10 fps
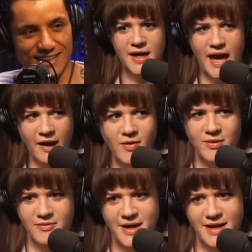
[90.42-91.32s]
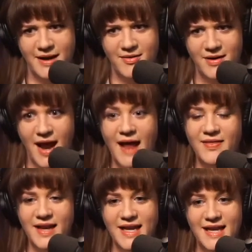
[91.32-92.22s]
heroin right now. And
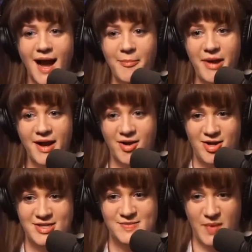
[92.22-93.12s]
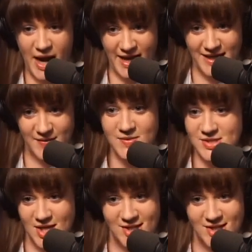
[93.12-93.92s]
then he got back on his bike. It was like,